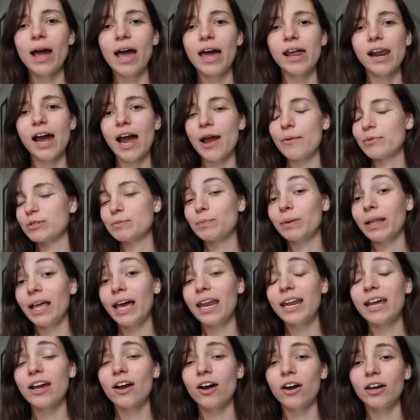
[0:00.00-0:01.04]
and I was
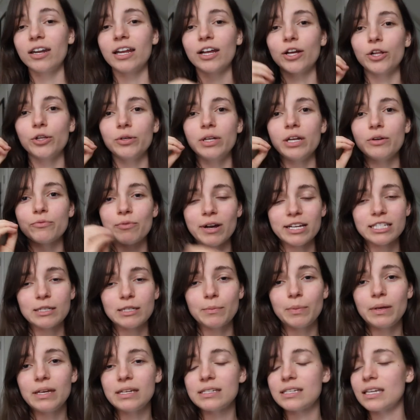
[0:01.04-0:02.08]
planning on including
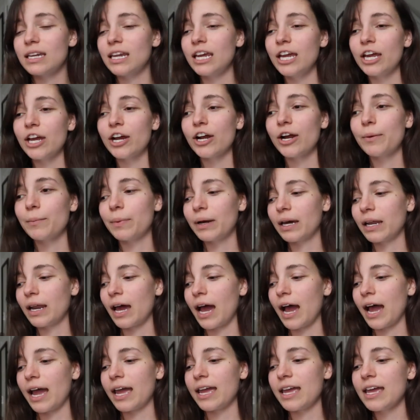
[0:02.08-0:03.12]
recipes in here, but
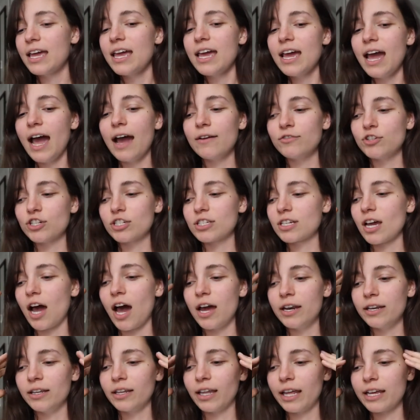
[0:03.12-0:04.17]
I have just
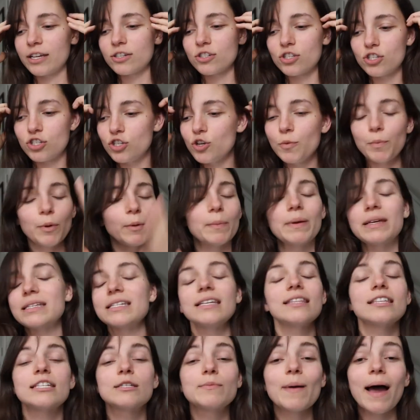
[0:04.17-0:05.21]
gotten, like, super busy
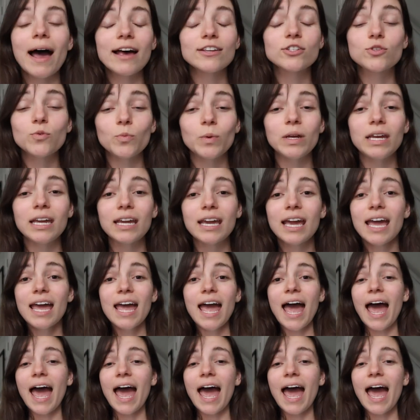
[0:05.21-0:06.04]
this past week,